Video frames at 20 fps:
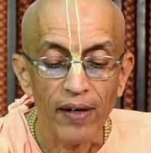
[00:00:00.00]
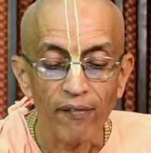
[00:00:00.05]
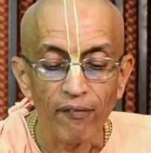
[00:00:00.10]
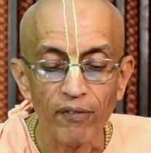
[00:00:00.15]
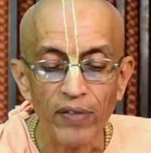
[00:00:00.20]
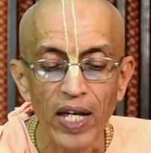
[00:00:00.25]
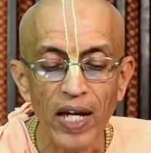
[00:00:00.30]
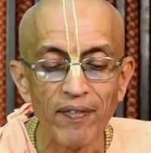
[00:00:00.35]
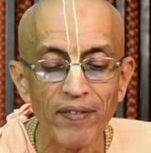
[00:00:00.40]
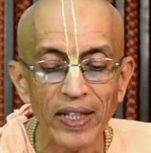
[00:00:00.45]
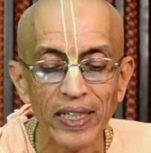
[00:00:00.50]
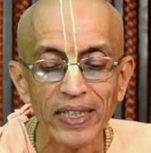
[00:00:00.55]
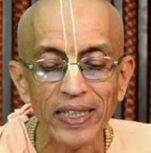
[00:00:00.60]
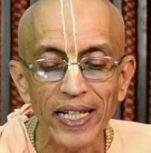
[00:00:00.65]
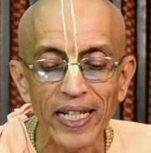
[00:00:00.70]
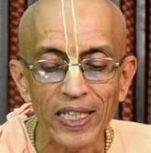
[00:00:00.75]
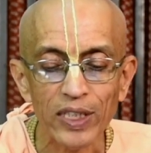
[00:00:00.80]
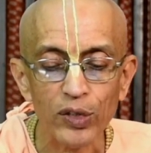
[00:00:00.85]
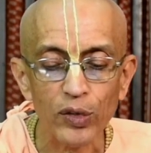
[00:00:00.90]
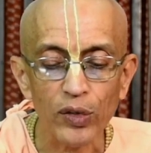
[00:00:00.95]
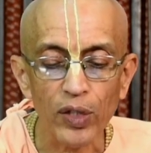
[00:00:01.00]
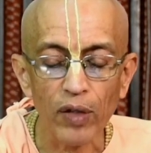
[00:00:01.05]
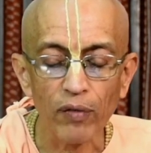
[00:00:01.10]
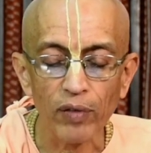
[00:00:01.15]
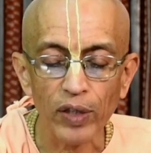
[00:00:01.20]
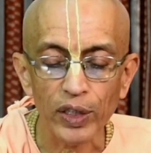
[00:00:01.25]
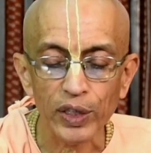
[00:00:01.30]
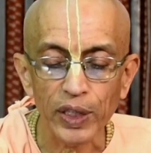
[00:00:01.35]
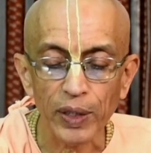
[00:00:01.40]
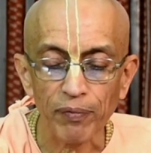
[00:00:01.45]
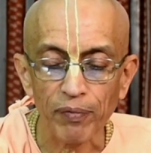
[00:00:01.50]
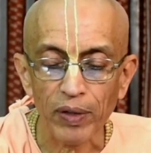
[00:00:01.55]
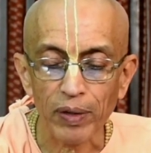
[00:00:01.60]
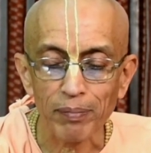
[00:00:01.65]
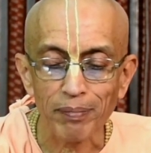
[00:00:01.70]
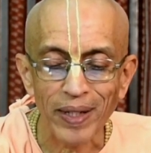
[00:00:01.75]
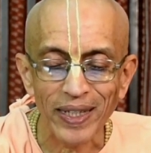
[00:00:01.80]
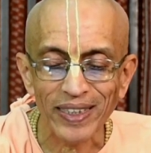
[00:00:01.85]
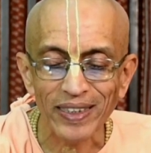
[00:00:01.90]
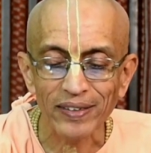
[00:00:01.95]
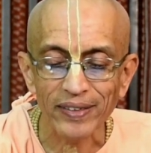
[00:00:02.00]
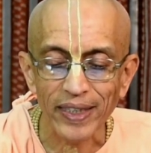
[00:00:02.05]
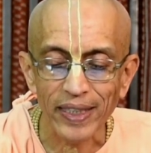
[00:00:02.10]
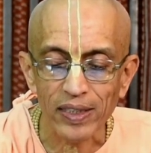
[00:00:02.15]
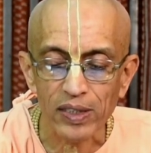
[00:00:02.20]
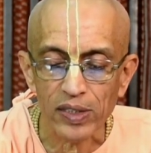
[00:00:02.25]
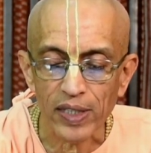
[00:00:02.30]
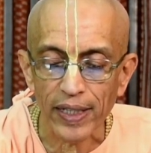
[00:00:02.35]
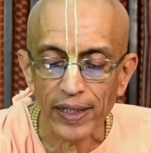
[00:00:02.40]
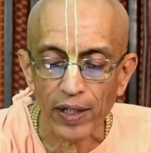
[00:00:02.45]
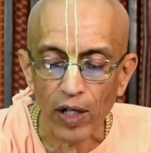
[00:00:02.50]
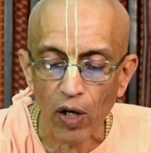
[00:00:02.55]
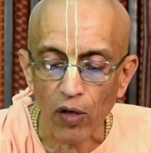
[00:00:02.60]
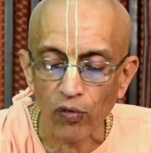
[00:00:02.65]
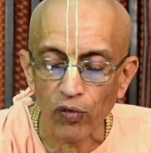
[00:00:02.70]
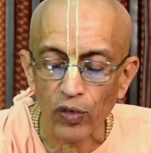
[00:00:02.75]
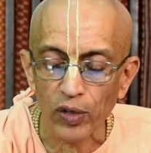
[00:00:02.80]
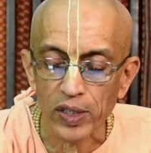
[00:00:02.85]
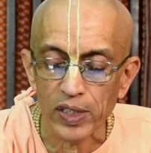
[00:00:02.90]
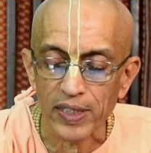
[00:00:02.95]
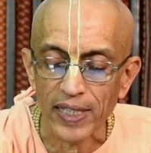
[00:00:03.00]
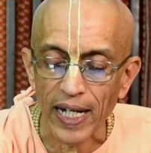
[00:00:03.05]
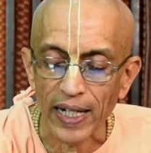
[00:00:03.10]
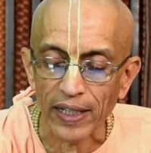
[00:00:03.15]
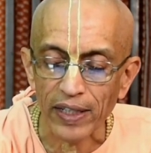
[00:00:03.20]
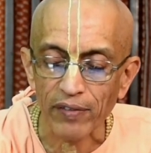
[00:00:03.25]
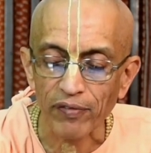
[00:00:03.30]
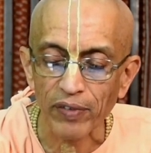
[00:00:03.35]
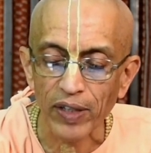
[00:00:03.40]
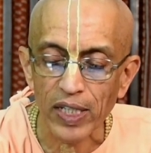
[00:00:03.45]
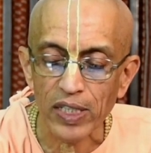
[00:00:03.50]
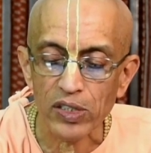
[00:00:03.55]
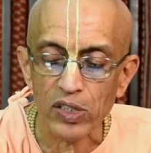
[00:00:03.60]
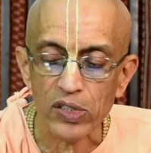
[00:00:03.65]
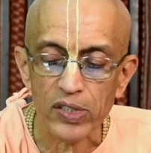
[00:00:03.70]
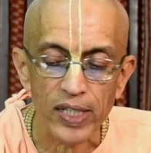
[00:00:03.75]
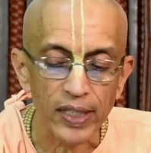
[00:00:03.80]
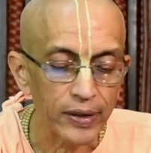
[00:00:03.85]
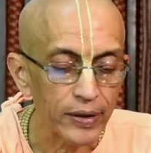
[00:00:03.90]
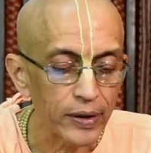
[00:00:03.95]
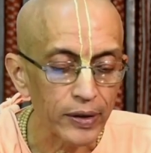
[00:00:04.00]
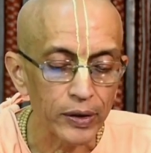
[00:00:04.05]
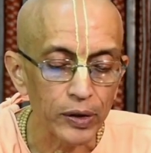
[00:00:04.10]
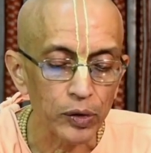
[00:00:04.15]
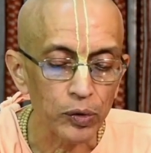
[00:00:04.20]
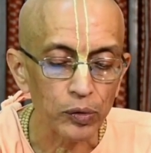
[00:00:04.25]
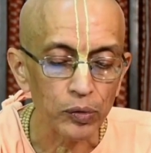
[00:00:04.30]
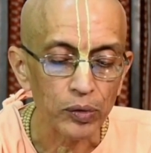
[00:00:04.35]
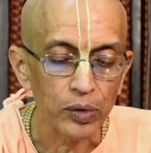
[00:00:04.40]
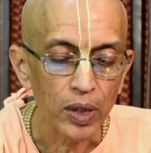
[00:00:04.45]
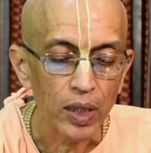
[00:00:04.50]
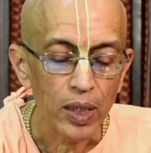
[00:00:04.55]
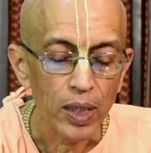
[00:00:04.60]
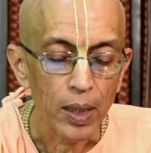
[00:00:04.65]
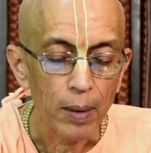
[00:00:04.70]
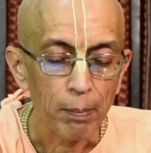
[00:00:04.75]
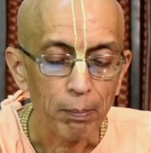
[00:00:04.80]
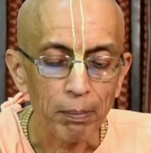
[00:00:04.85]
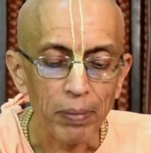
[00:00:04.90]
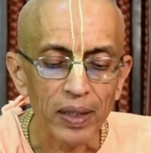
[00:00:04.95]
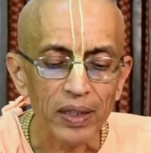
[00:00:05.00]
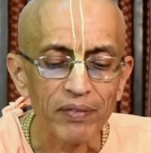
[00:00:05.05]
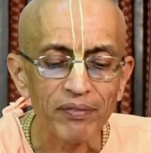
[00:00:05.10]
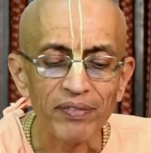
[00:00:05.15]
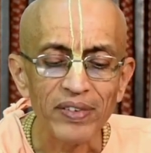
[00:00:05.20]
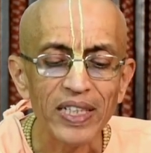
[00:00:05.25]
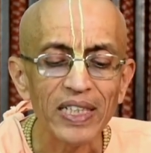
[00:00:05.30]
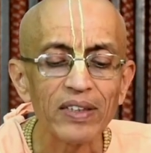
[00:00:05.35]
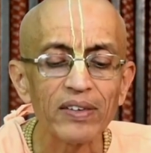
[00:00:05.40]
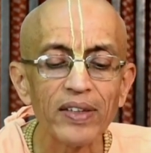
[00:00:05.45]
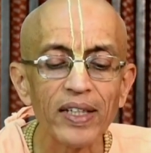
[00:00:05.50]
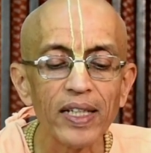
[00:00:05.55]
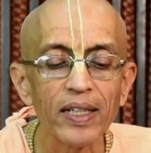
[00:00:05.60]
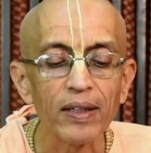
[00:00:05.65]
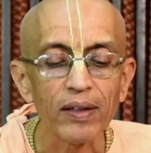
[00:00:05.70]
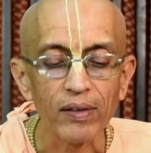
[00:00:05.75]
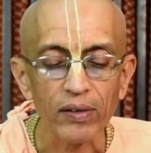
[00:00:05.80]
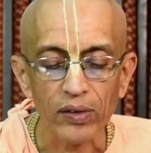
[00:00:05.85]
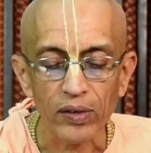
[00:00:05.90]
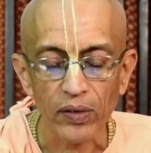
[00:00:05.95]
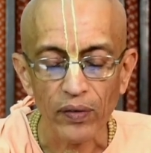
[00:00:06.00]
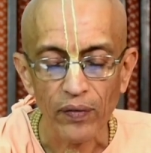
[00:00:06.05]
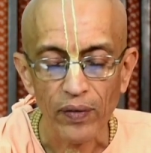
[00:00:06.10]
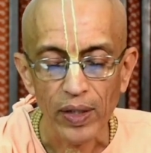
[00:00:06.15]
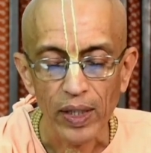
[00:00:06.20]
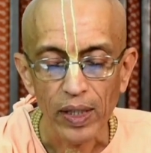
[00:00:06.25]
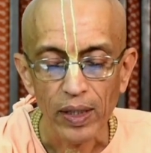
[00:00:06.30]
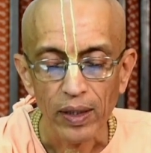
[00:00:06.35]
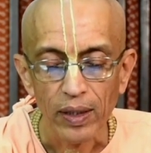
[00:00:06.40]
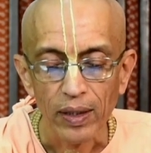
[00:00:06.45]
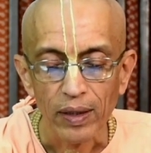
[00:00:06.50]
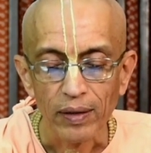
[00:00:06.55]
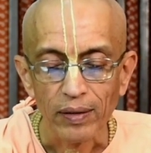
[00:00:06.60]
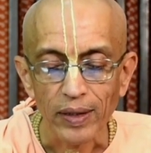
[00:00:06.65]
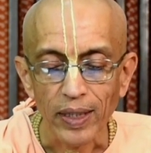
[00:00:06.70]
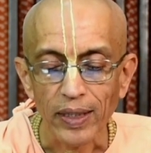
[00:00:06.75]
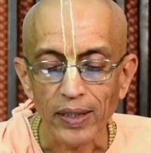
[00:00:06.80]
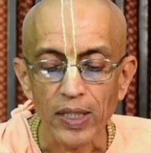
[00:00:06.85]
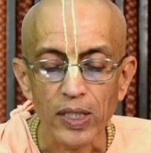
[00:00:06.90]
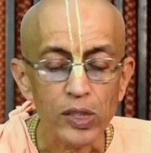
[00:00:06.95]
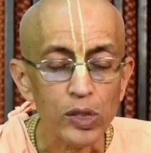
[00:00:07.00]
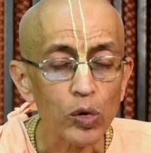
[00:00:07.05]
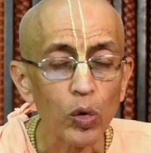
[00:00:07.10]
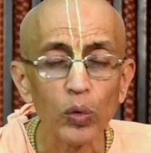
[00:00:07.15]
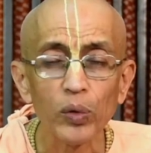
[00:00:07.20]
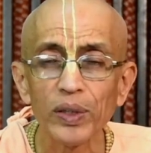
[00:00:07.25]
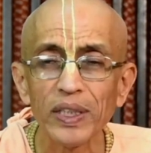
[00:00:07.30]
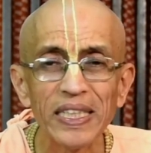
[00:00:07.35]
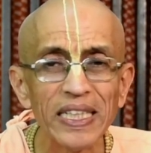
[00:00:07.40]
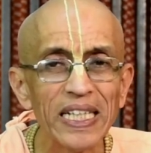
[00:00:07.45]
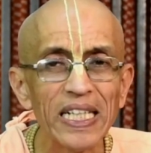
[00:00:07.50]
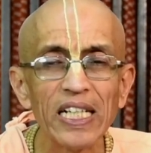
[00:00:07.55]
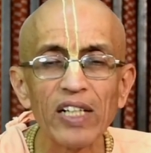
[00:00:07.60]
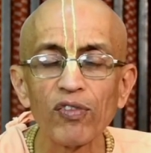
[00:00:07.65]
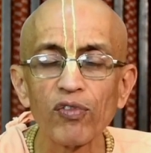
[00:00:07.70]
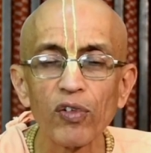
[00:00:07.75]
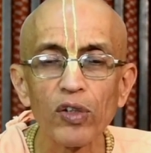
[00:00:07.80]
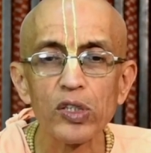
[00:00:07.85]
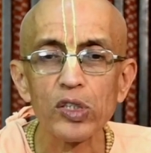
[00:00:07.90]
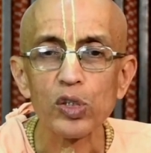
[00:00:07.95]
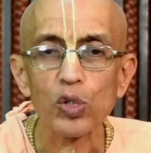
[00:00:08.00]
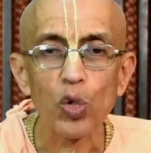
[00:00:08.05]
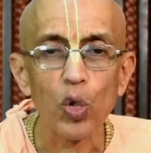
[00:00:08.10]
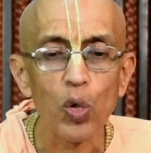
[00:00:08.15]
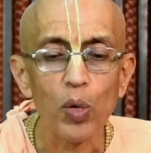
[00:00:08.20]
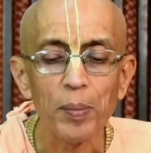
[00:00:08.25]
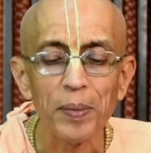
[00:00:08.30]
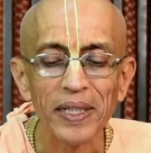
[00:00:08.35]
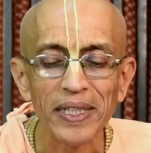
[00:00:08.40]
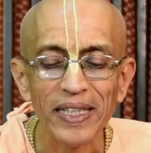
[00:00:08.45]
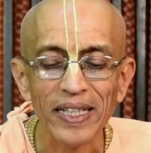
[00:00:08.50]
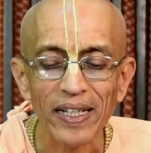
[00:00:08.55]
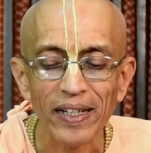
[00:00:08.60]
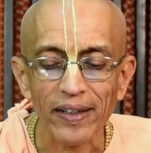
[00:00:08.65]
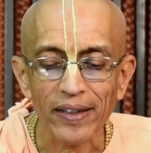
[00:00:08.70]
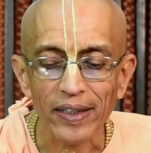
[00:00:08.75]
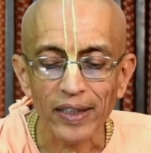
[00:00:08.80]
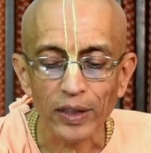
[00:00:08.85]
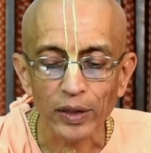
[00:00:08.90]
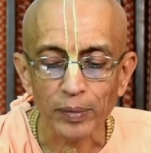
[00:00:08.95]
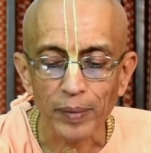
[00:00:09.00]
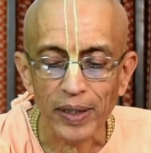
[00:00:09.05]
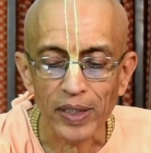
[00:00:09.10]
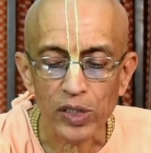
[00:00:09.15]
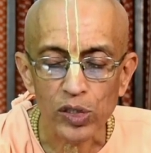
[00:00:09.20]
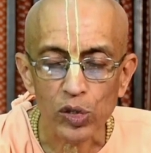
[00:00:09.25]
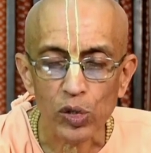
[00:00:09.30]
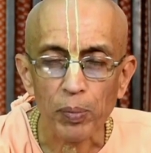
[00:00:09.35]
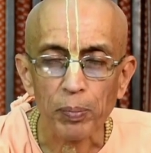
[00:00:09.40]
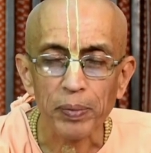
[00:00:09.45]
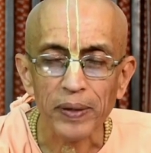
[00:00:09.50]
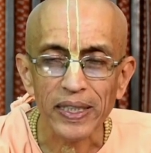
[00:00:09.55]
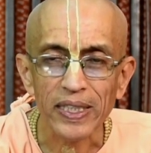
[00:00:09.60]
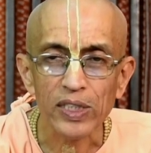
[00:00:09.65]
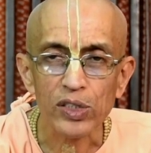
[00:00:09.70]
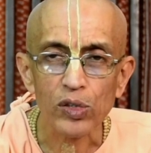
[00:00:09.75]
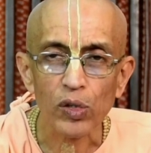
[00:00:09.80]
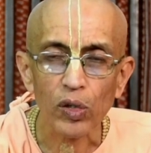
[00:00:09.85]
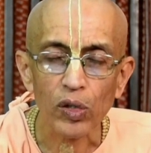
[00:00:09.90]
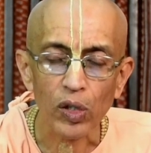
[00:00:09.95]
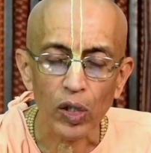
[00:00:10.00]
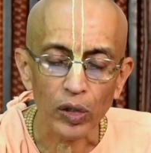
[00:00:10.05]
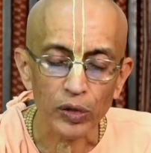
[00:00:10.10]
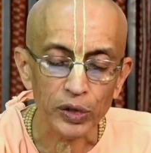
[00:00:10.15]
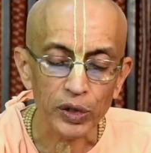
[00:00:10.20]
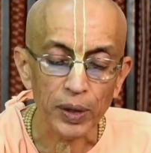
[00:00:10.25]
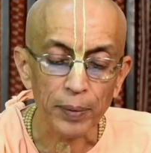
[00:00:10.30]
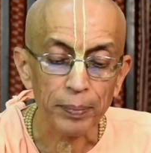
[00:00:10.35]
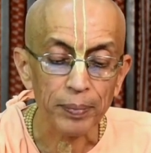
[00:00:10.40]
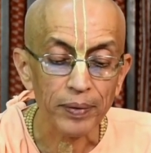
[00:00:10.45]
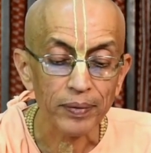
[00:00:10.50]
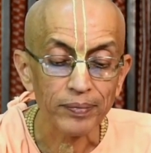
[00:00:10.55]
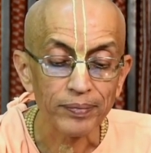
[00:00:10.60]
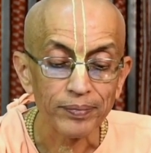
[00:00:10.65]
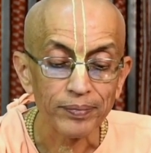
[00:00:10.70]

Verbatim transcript: We have engaged in your worship with many things and offered sacrifices unto you, but we think that there is no need for so many arrangements to please your Lordship.